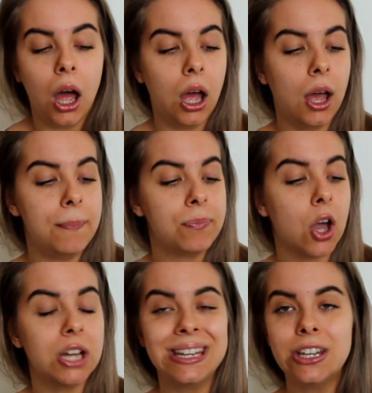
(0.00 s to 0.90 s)

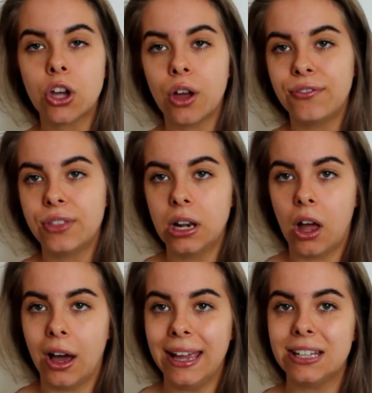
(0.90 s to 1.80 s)
I didn't go for the
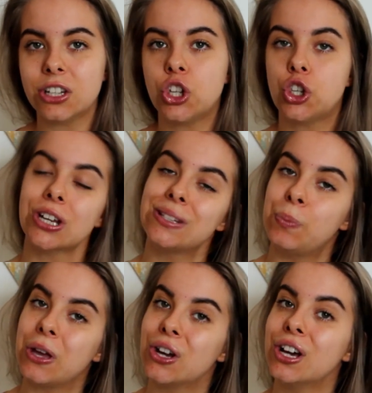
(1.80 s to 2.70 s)
light just
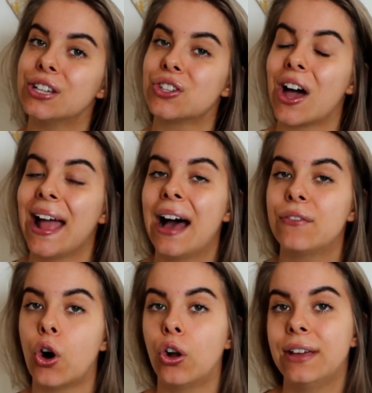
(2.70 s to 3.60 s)
because I
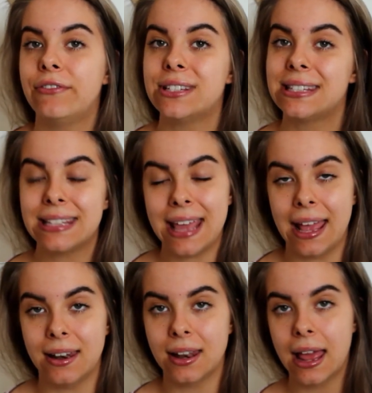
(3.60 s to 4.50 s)
have olive
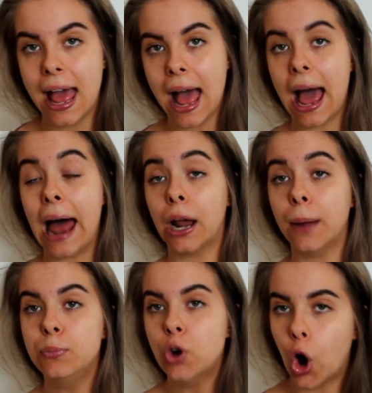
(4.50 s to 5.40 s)
skin and
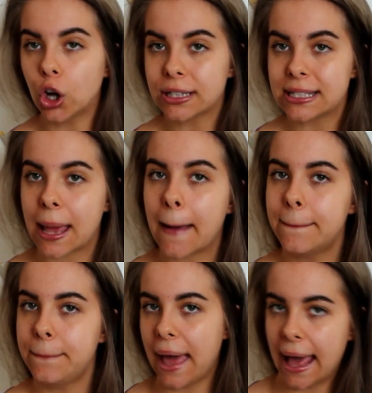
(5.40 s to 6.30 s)
I'm not
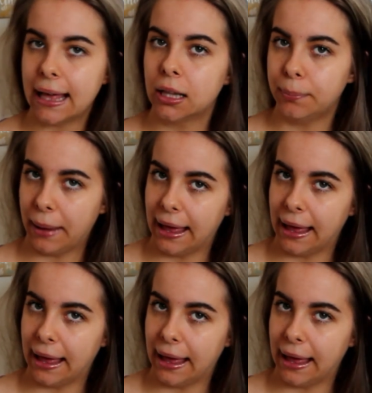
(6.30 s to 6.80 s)
pale